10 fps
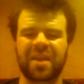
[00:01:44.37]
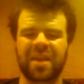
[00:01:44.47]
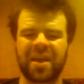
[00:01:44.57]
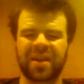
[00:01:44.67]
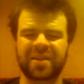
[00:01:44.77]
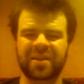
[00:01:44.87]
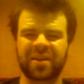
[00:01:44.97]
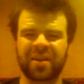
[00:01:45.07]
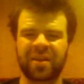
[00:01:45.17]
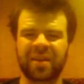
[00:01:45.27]
and
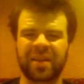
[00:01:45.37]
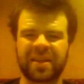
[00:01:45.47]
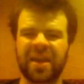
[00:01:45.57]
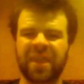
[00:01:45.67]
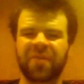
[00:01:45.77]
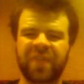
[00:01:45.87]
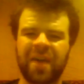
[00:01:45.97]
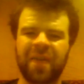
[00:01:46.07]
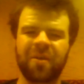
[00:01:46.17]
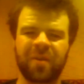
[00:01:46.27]
like the Eiffel
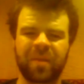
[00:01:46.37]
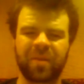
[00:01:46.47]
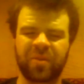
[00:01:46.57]
Tower in